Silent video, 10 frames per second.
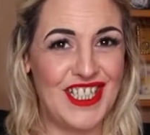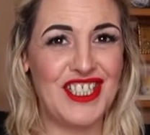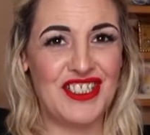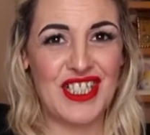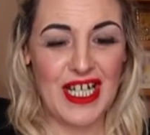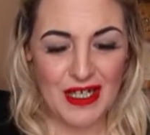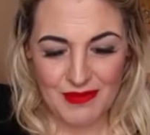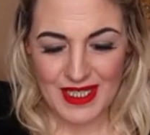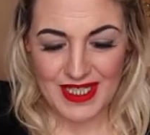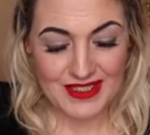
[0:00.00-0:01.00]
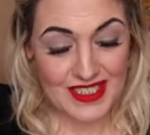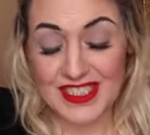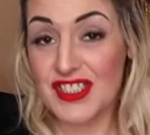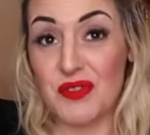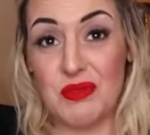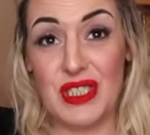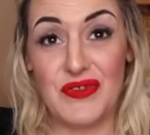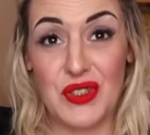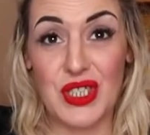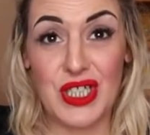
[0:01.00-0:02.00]
There's karma. This is somebody's
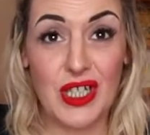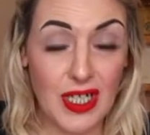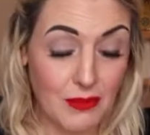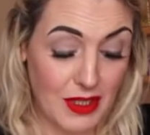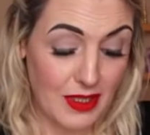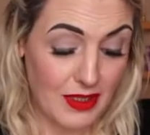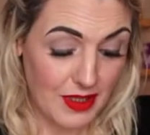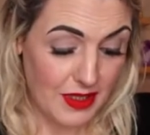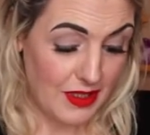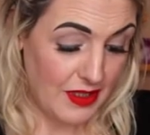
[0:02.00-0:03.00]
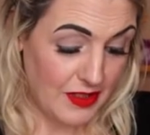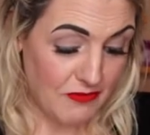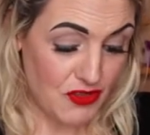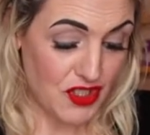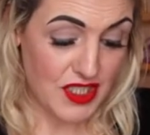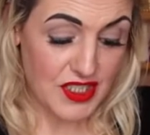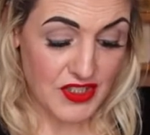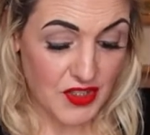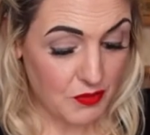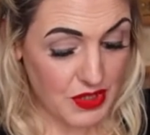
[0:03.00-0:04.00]
fucking karma. They rushed into
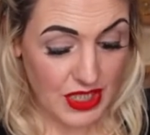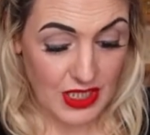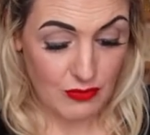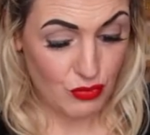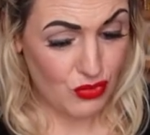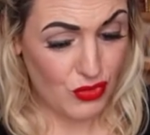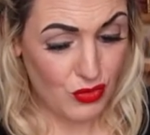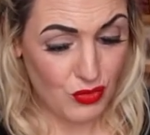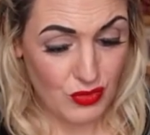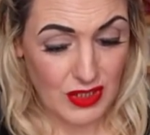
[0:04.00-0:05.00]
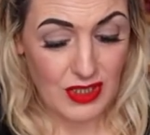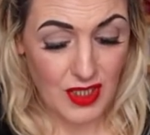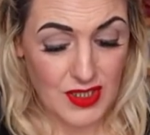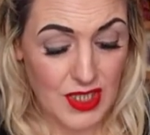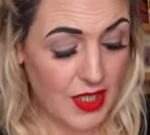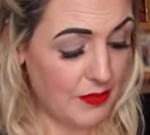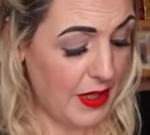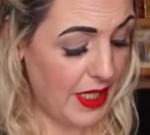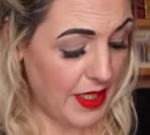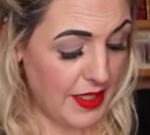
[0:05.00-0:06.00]
something and whoa, it caused a lot of
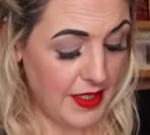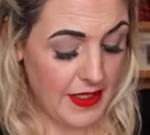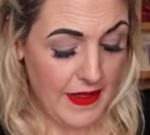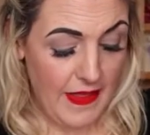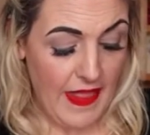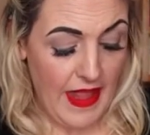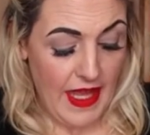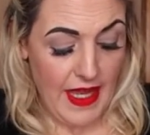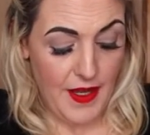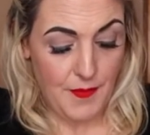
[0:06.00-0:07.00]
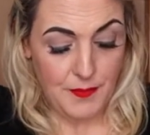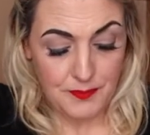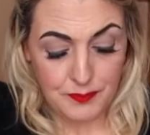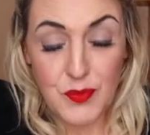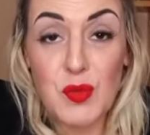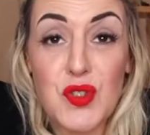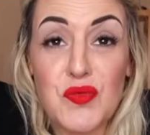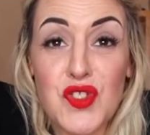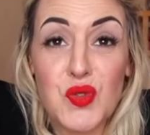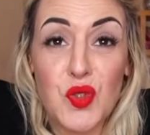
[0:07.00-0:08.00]
pain. We do
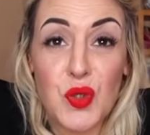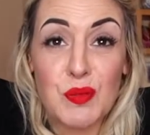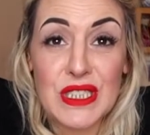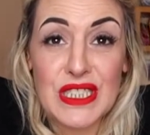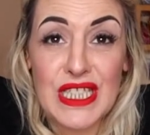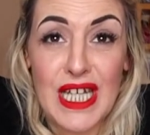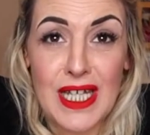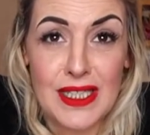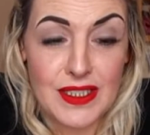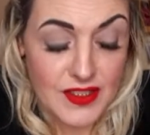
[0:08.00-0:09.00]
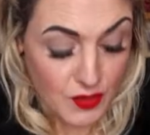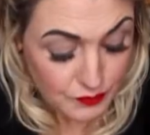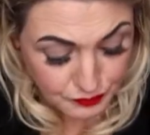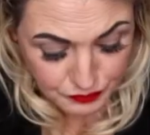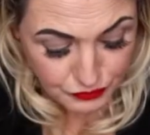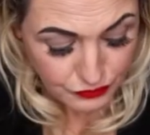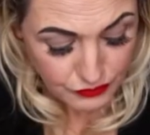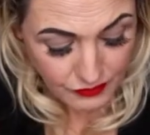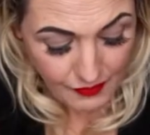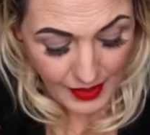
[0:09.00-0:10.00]
the Two Cups at the end. So,
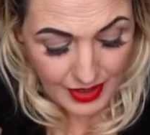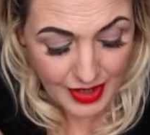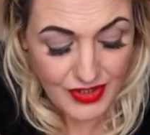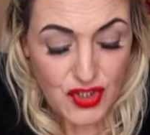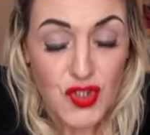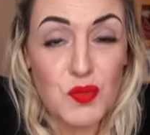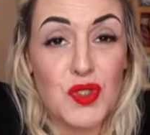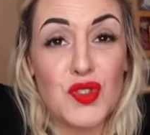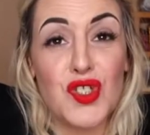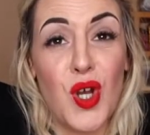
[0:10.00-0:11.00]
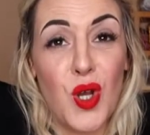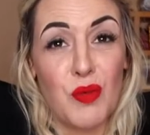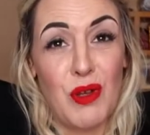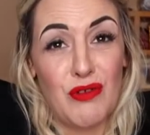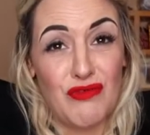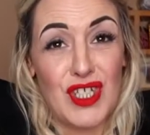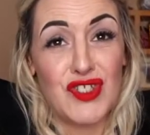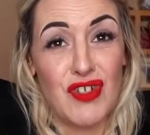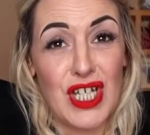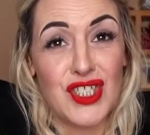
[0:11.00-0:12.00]
and like the Judgment does talk about
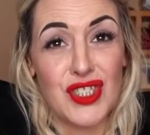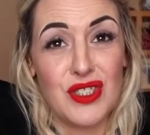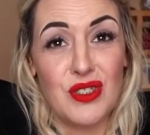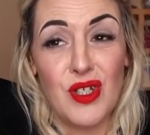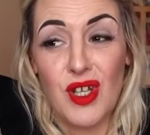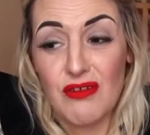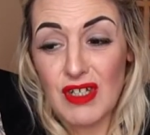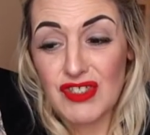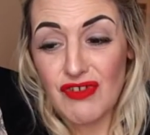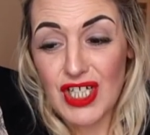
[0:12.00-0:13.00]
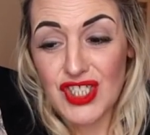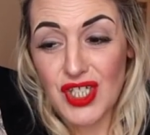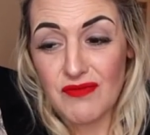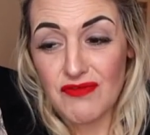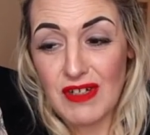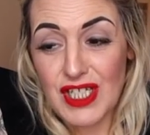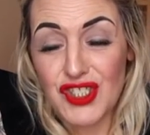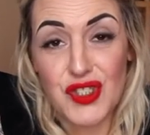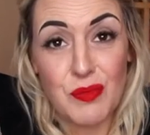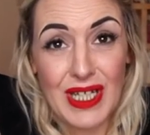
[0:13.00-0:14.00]
resurrection of relationship.